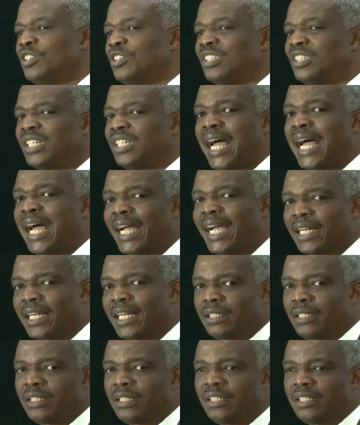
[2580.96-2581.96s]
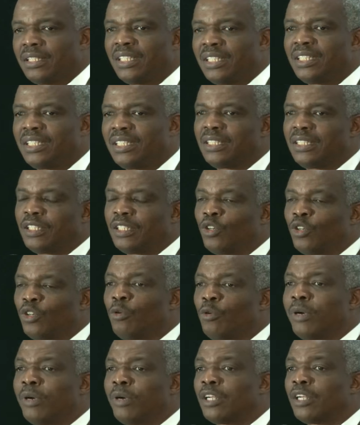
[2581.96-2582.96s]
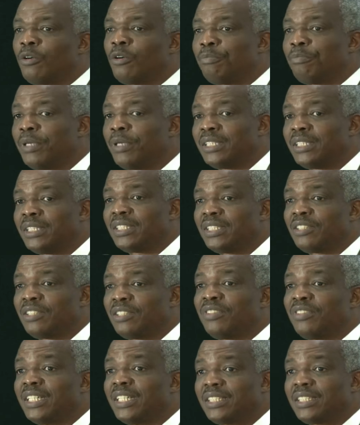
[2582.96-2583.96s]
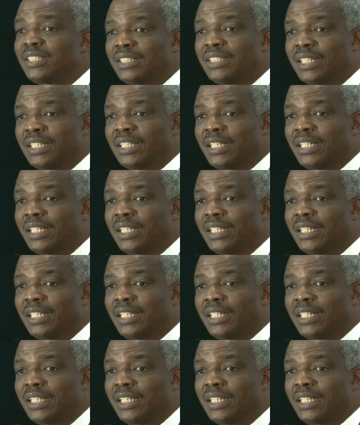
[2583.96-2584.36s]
track the Global Competitiveness